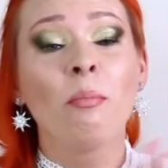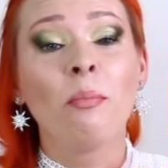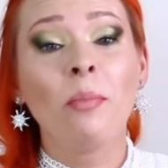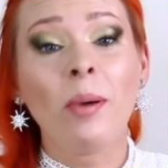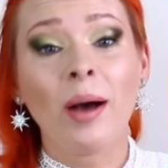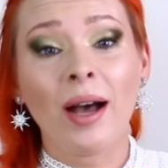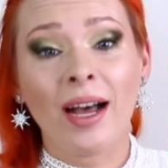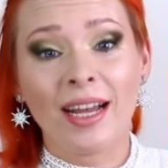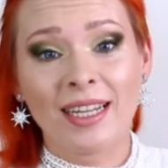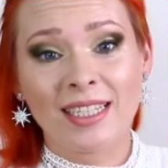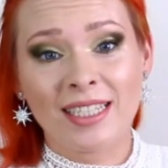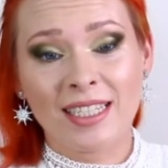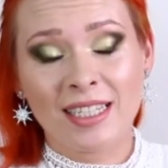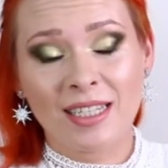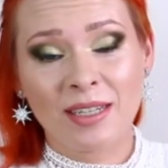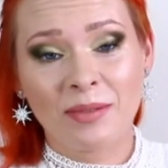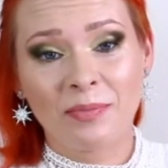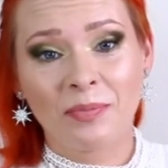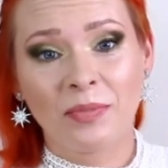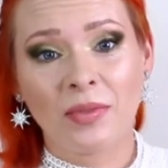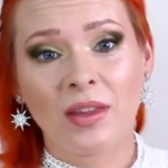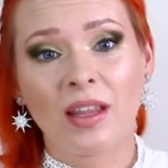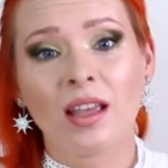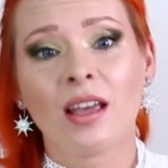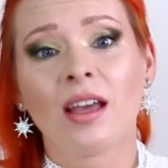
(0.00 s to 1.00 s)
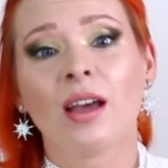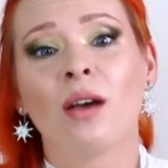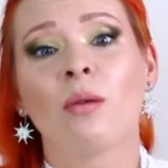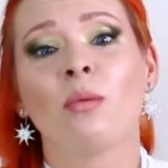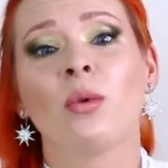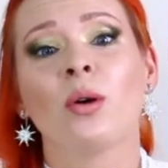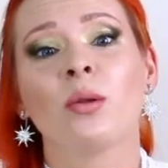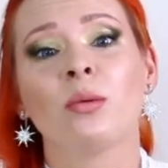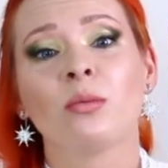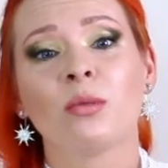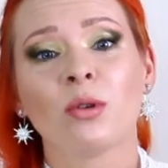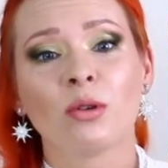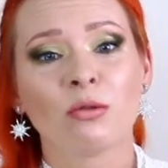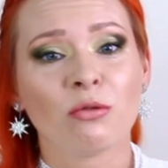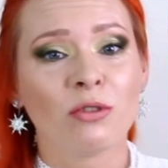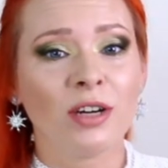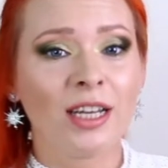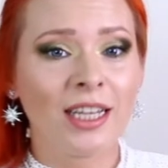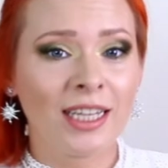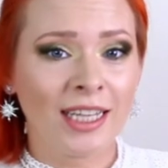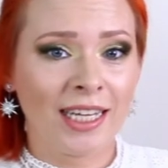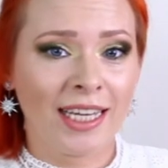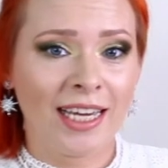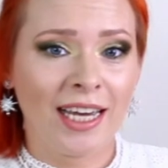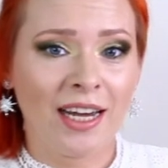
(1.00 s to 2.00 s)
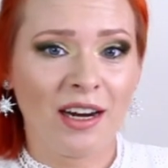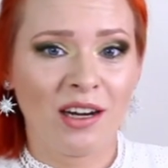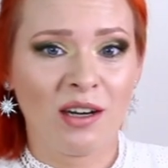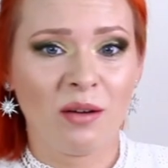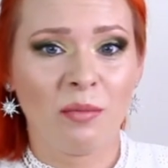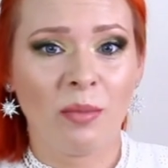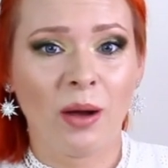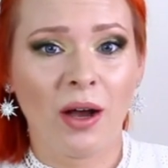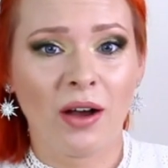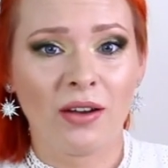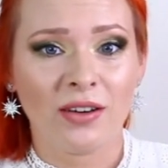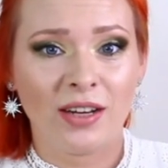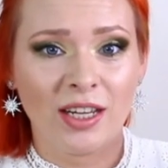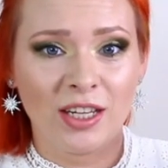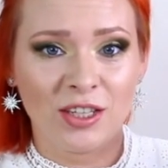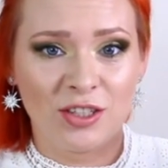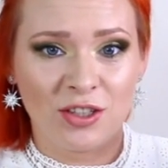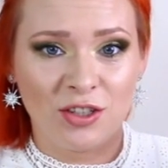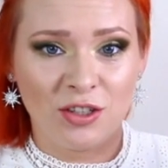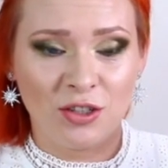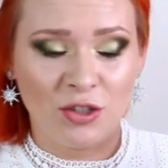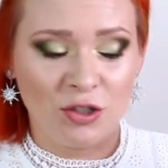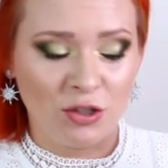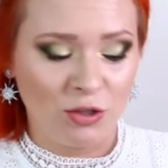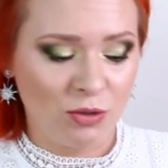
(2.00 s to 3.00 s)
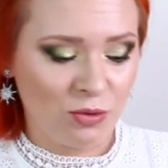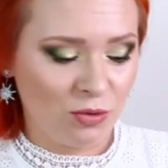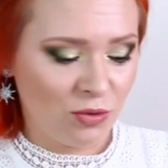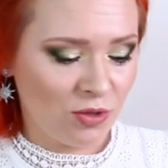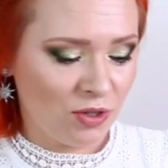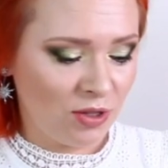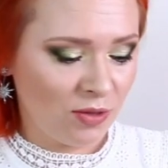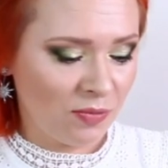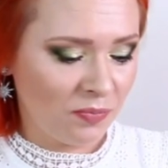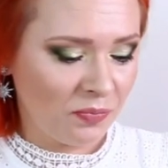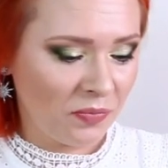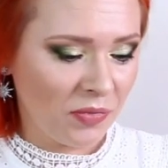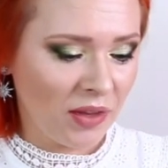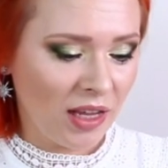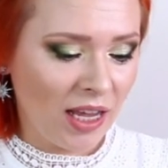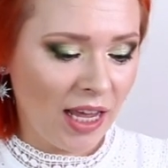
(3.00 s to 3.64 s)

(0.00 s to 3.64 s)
But what we really care about is the juice.